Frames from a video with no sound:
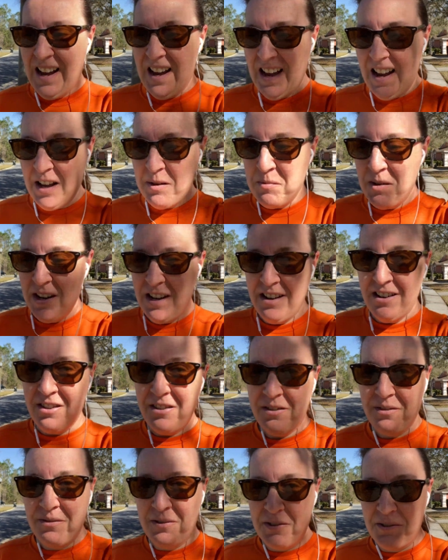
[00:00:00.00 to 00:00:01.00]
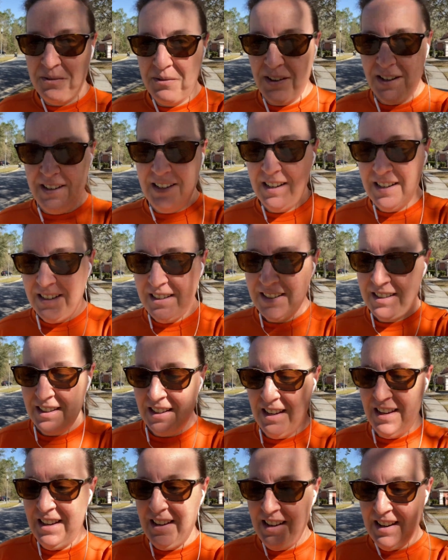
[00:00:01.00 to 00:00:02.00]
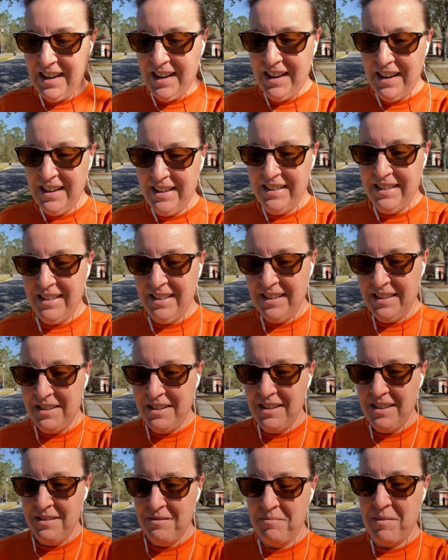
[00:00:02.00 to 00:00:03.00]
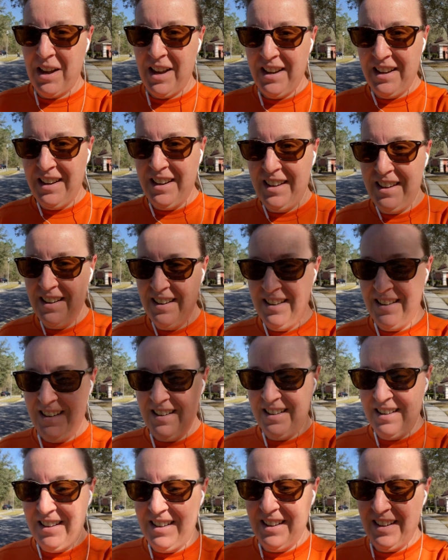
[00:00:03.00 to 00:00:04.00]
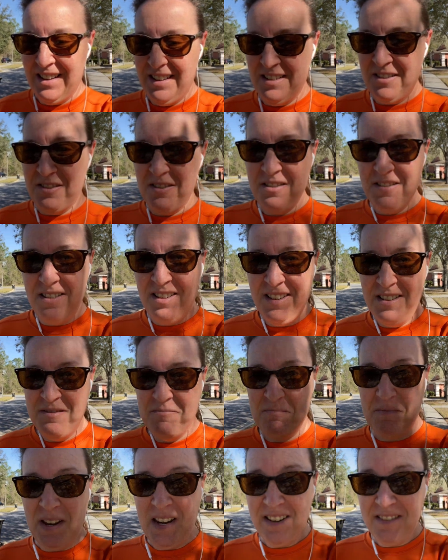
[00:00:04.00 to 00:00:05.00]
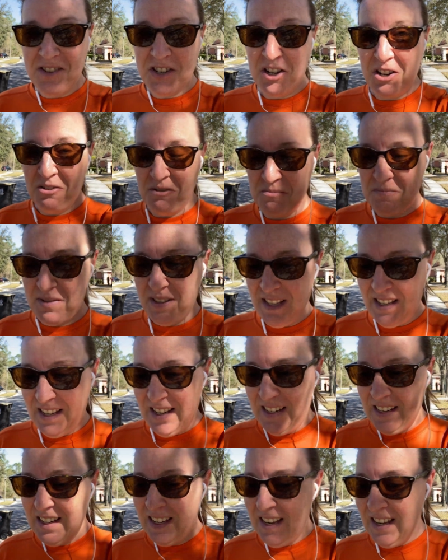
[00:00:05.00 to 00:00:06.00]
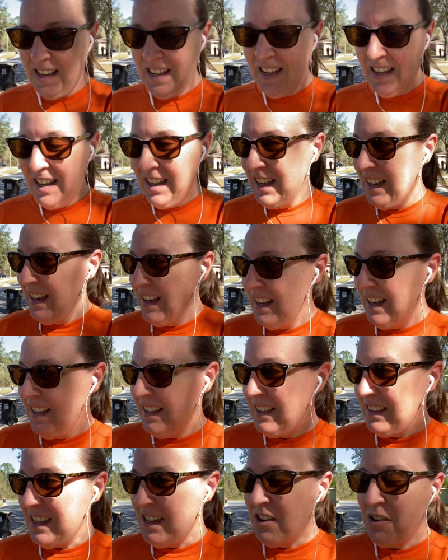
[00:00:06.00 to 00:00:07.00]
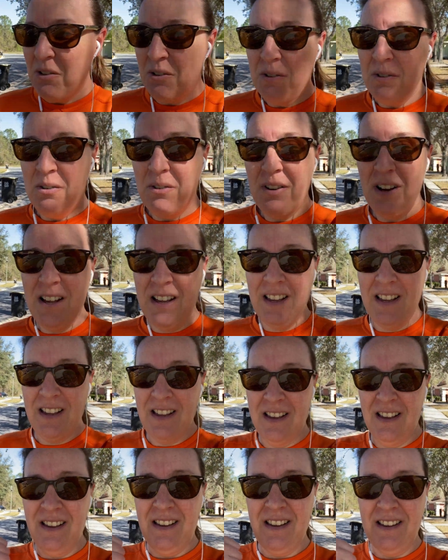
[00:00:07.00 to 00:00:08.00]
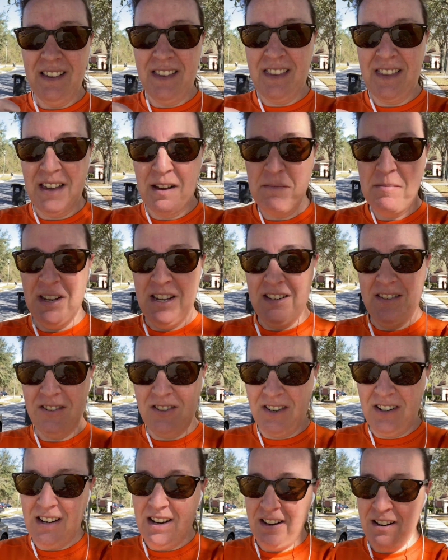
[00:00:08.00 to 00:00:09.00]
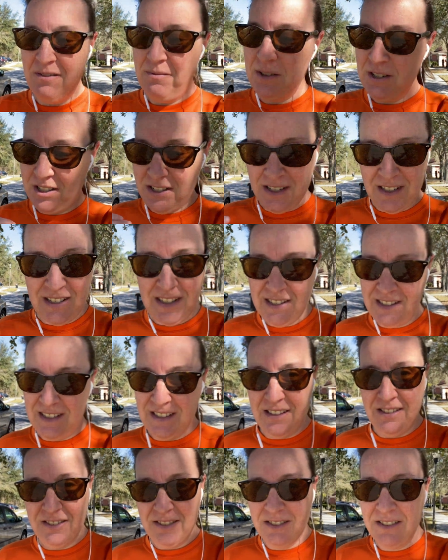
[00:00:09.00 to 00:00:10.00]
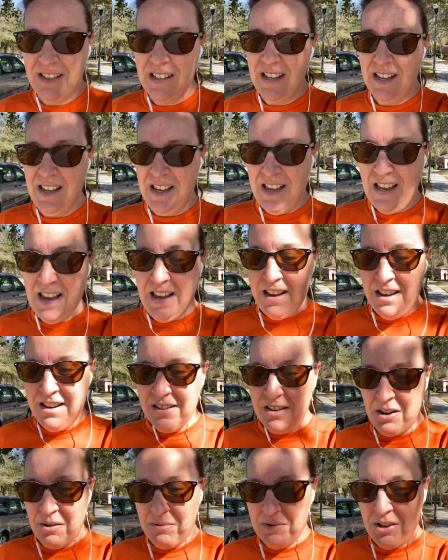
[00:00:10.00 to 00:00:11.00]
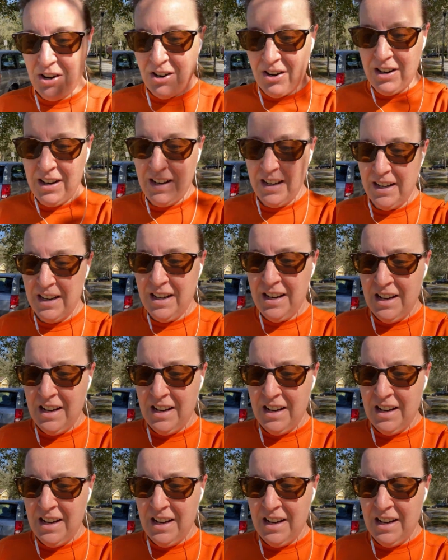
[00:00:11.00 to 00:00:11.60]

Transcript: I'm here for fitness, and my banjo playing, the whole thumb injury, which is still going on,